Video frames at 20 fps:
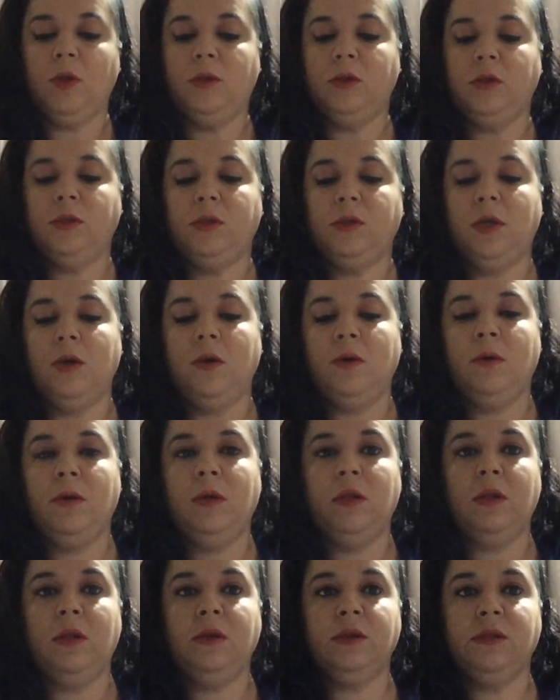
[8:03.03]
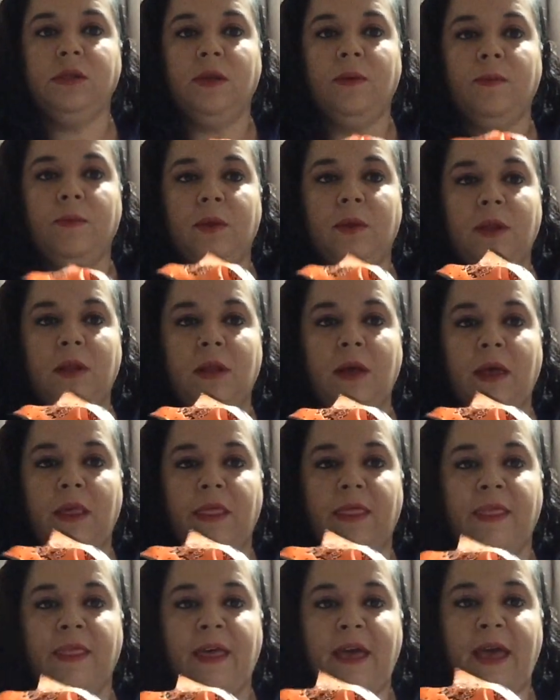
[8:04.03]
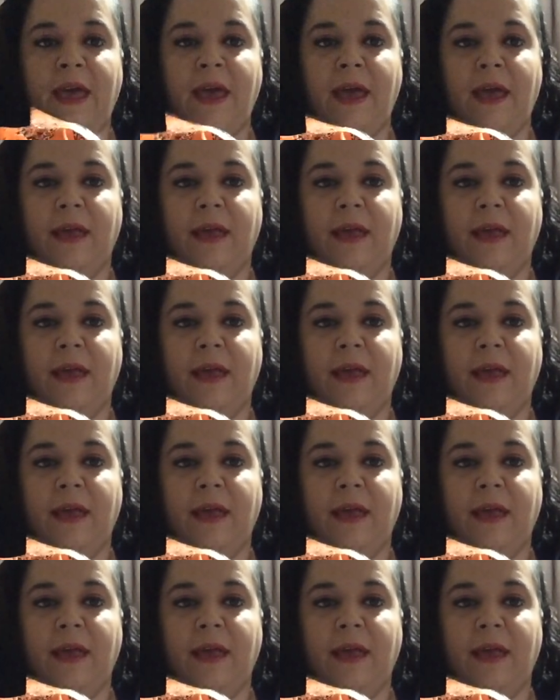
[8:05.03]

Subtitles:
So it looks something like that.